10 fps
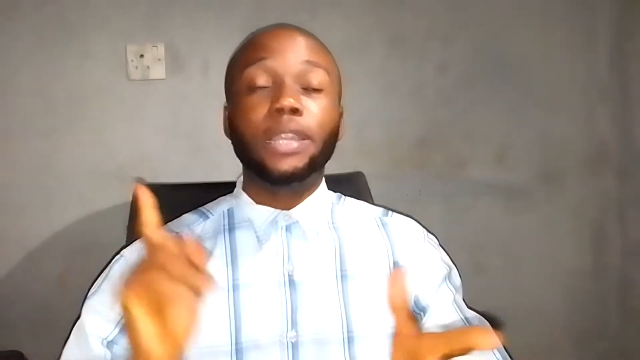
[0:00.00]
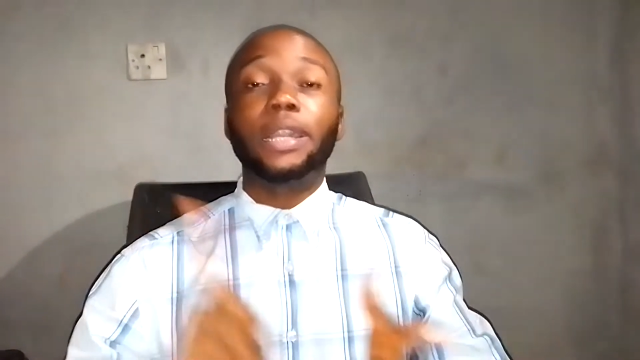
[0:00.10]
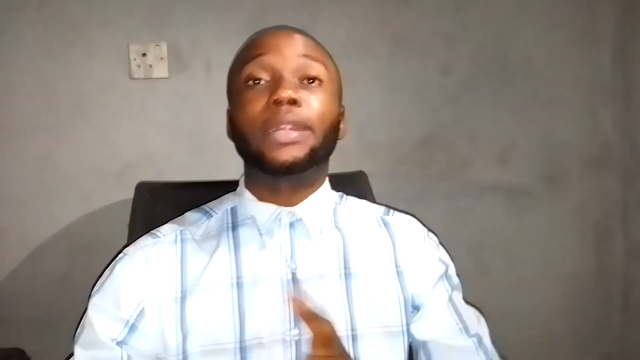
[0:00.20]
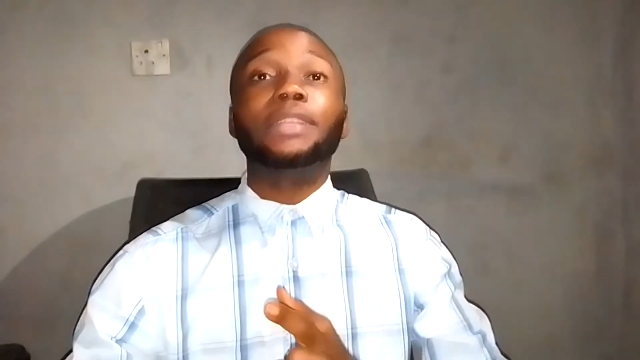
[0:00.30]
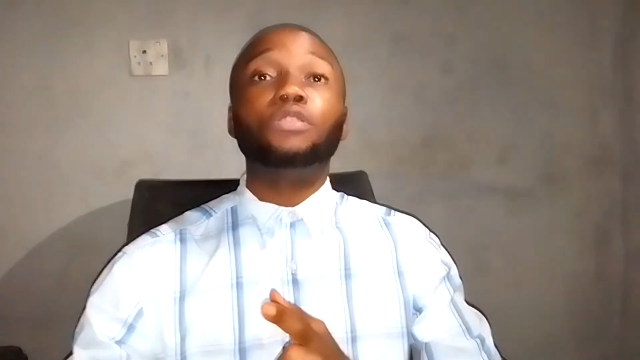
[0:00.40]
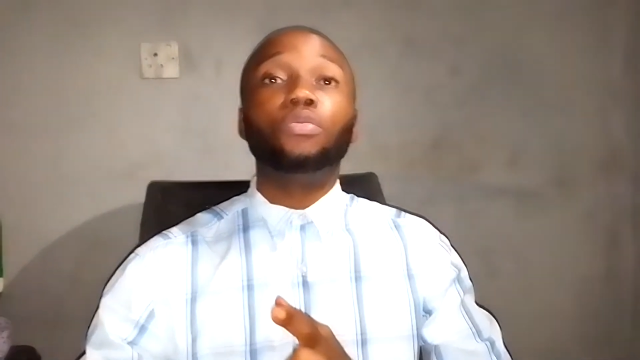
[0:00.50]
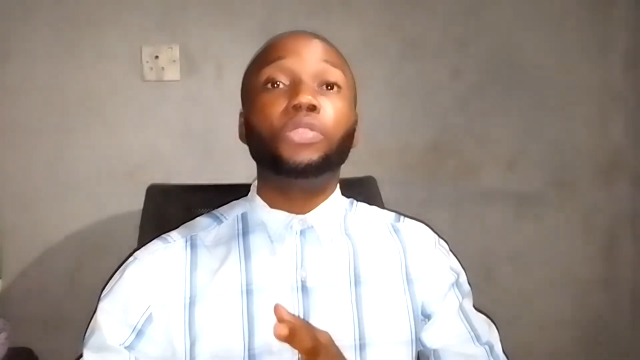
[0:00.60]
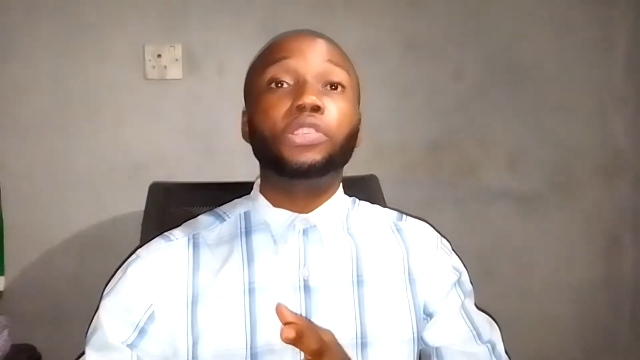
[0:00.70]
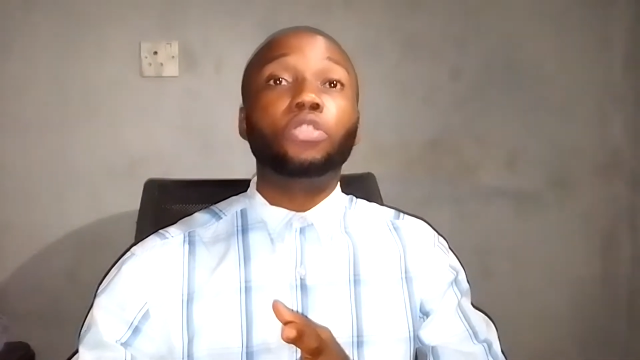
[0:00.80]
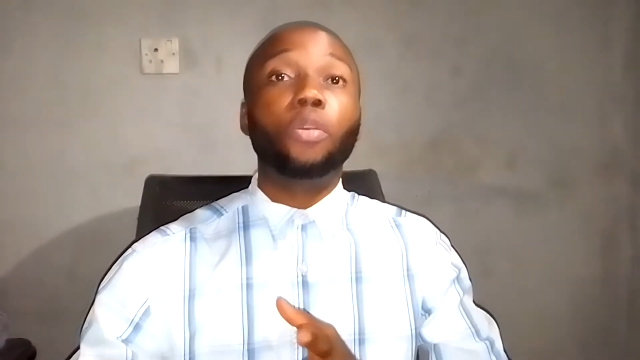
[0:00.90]
you can write your
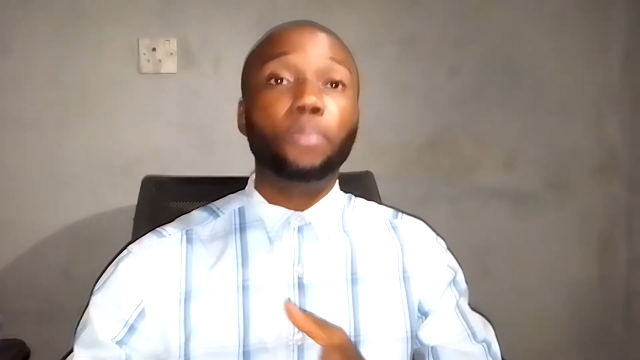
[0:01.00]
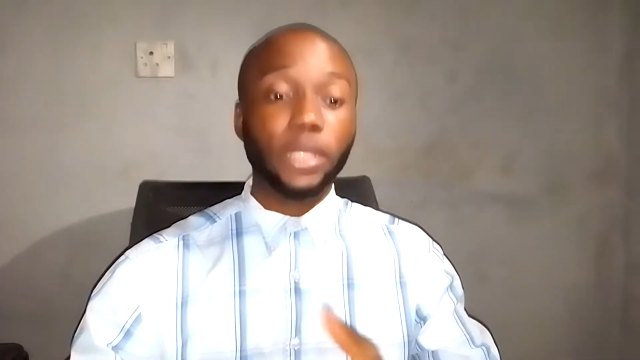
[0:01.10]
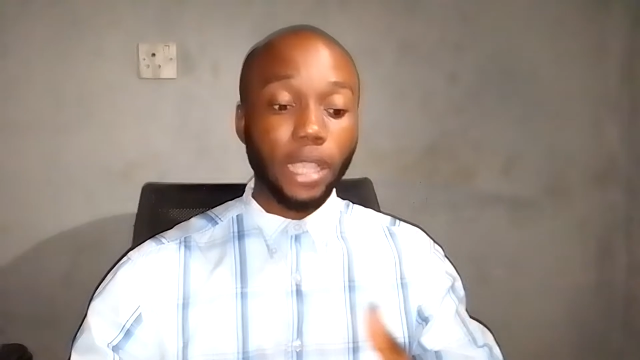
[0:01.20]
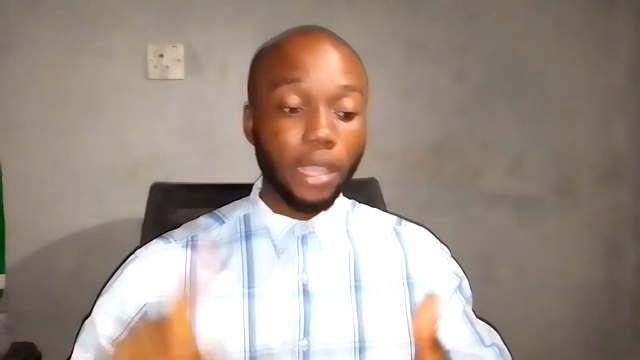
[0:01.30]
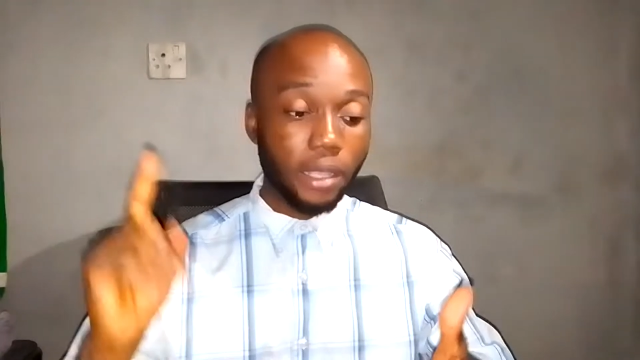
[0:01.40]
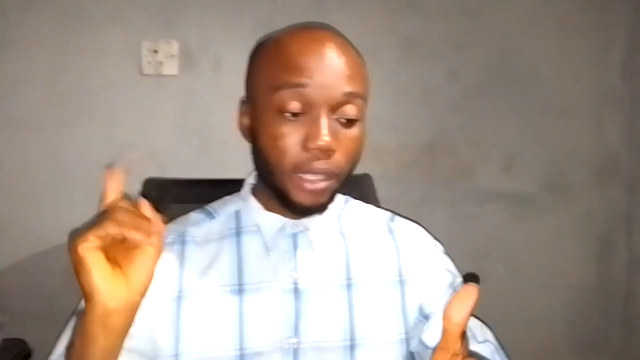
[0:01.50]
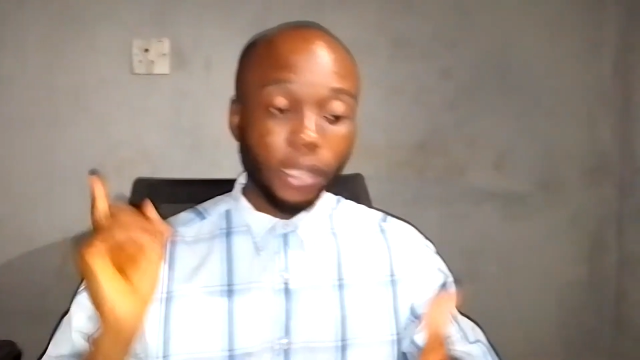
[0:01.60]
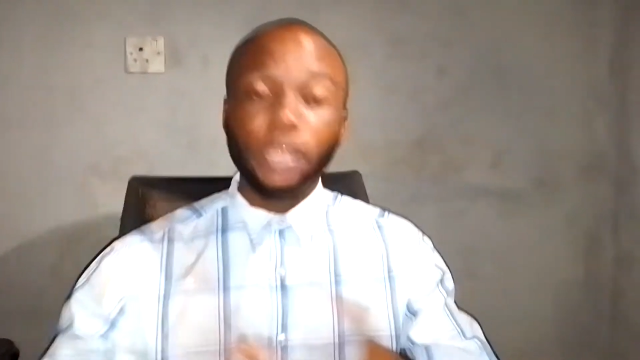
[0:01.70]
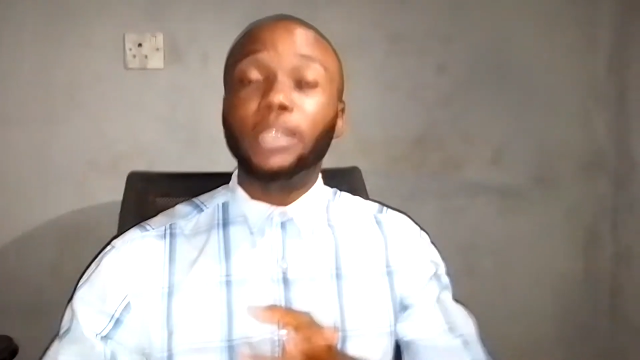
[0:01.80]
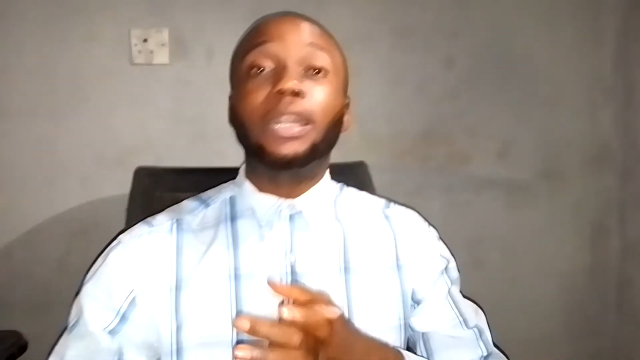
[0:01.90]
quiz on computer,
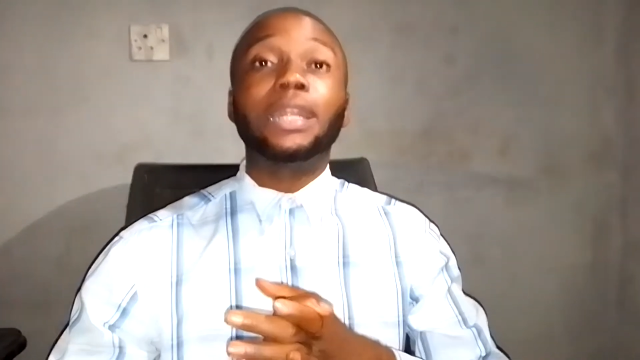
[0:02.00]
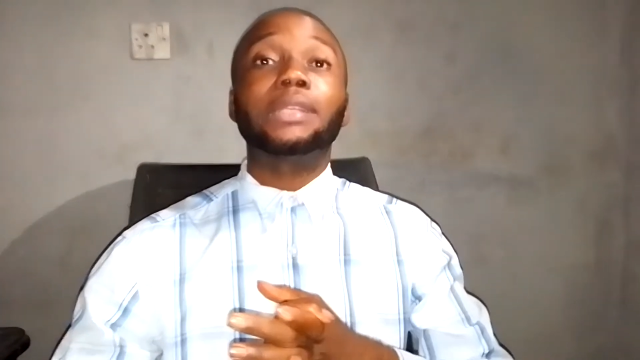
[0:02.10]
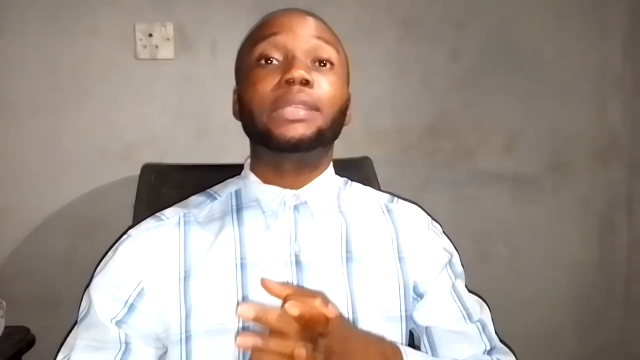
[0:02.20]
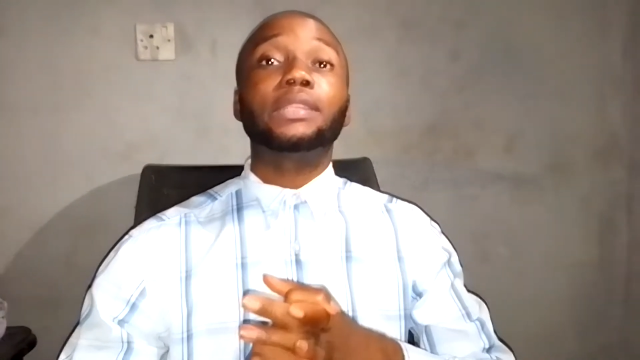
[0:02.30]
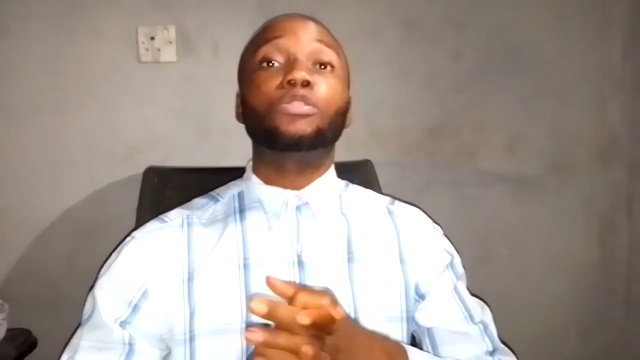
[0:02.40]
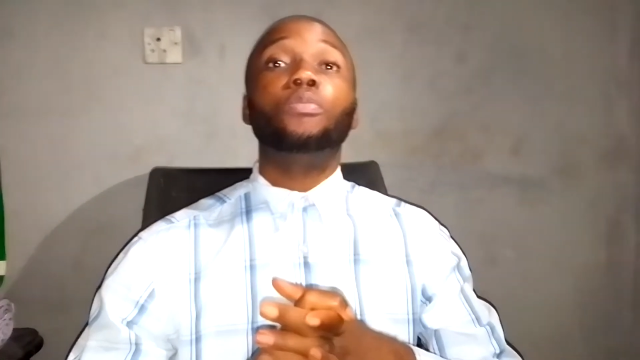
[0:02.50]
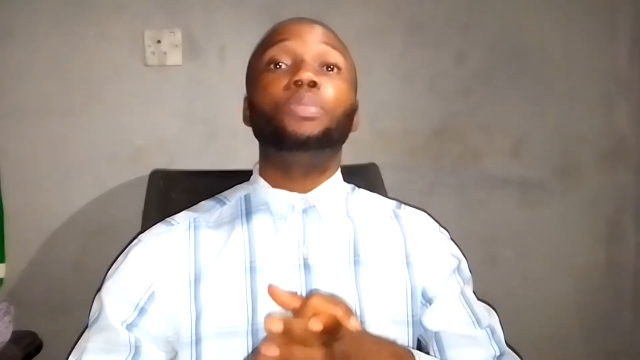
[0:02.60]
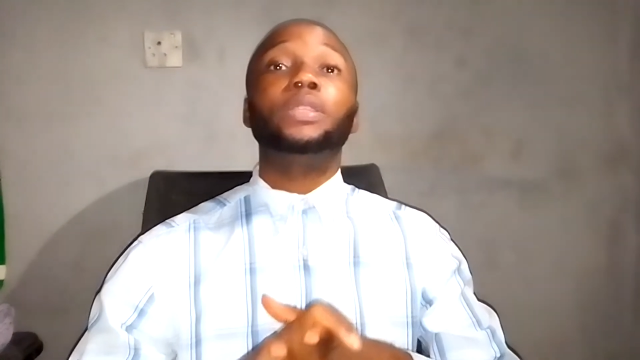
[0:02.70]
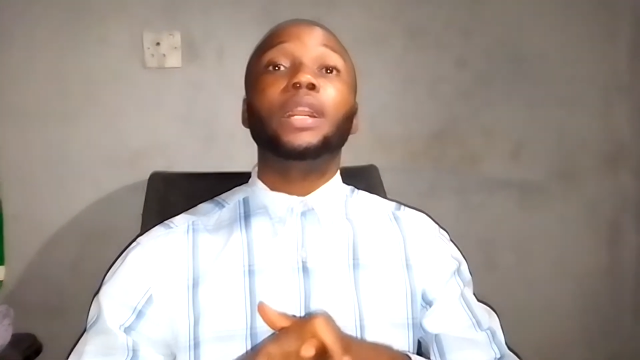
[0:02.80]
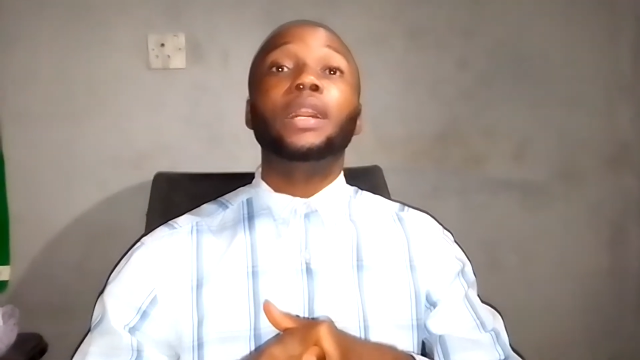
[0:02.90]
you can access
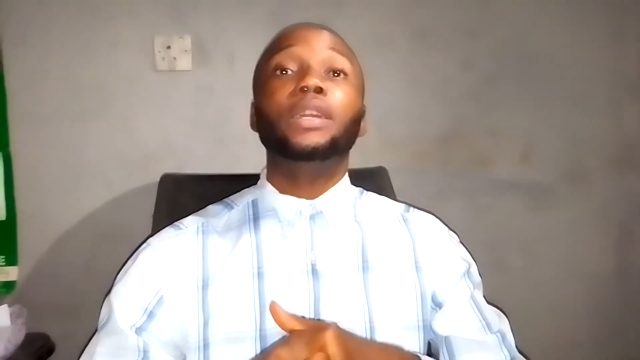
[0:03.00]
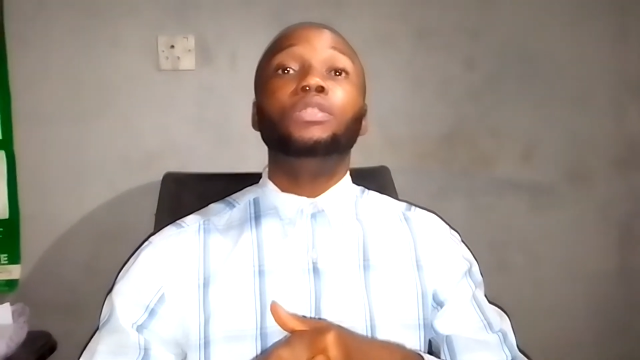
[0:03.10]
computer